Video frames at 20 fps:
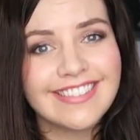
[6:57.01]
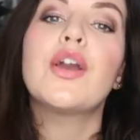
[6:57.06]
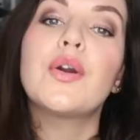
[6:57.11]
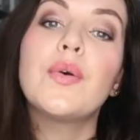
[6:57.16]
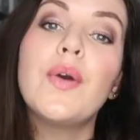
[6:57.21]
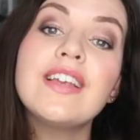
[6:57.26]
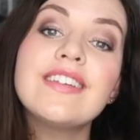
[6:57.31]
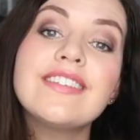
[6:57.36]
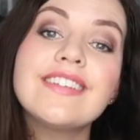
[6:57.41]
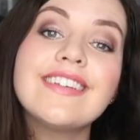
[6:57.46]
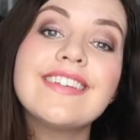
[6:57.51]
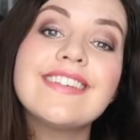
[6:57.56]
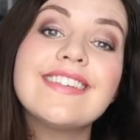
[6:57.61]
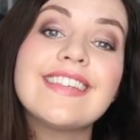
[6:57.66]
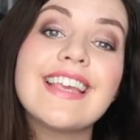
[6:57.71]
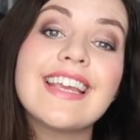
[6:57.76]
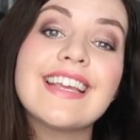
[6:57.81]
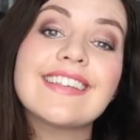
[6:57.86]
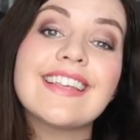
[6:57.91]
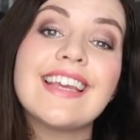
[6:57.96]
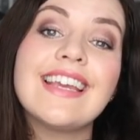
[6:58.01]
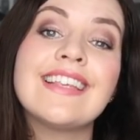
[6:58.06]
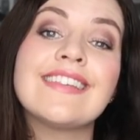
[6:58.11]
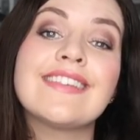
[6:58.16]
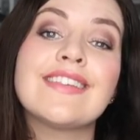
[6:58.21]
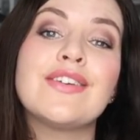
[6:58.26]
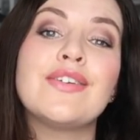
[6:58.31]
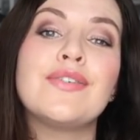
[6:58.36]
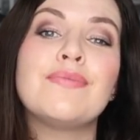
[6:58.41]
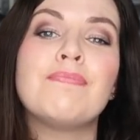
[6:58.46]
Question 6
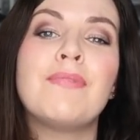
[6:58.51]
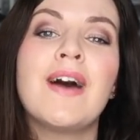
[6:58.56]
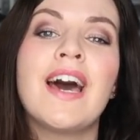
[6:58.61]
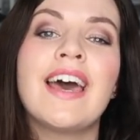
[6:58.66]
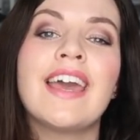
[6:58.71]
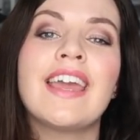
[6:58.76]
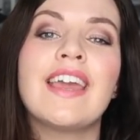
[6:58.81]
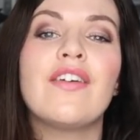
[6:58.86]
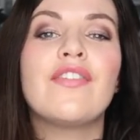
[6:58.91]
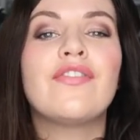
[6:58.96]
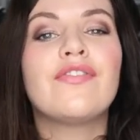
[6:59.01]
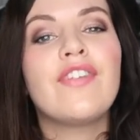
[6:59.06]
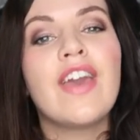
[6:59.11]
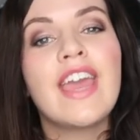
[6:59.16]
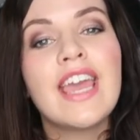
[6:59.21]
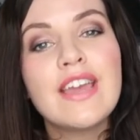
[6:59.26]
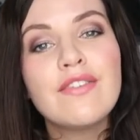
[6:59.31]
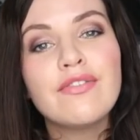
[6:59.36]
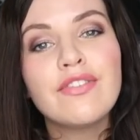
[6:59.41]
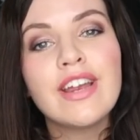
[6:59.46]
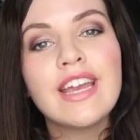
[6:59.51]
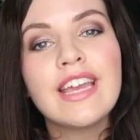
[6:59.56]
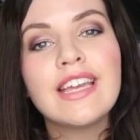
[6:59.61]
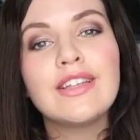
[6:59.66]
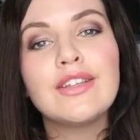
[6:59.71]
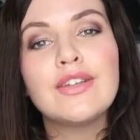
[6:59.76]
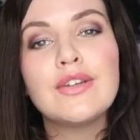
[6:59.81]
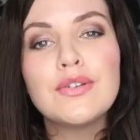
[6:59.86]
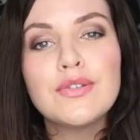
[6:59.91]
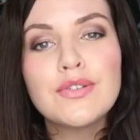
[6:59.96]
is my favourite
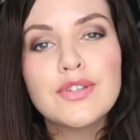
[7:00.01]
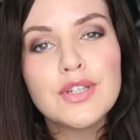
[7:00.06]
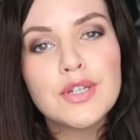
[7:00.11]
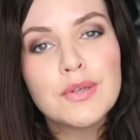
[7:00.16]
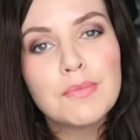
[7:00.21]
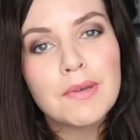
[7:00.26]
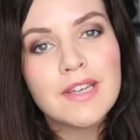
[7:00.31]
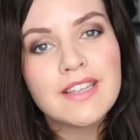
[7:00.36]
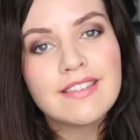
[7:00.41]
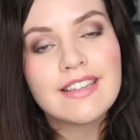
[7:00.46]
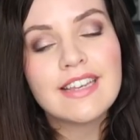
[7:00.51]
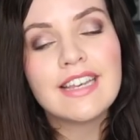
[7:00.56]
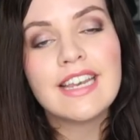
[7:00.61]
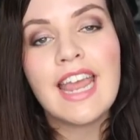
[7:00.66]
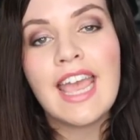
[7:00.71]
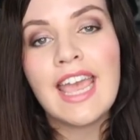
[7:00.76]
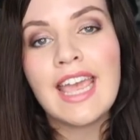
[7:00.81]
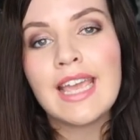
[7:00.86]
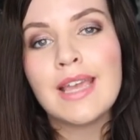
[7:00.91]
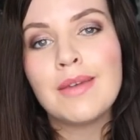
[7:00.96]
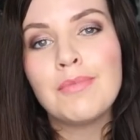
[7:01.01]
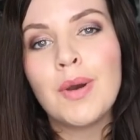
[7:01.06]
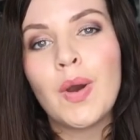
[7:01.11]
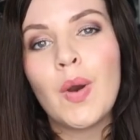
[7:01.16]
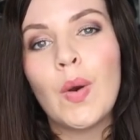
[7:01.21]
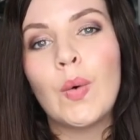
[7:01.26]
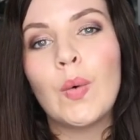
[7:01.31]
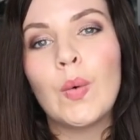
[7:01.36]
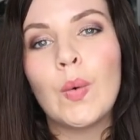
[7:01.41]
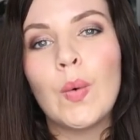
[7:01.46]
YouTuber's name
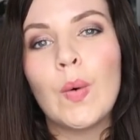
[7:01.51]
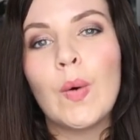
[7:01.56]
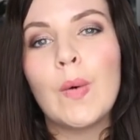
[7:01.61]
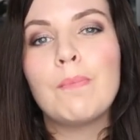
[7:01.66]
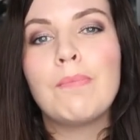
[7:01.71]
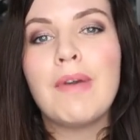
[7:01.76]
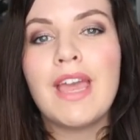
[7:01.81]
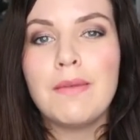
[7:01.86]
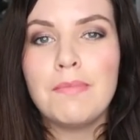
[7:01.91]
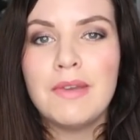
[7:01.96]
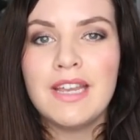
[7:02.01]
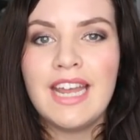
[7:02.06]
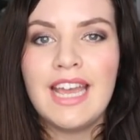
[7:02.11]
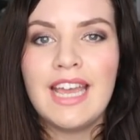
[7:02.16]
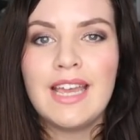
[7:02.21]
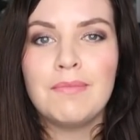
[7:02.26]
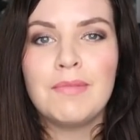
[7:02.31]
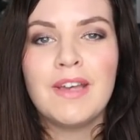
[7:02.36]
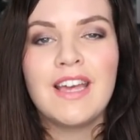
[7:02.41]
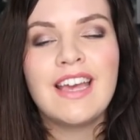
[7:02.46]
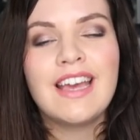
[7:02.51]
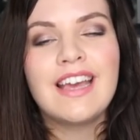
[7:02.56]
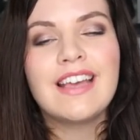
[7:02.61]
or baby name.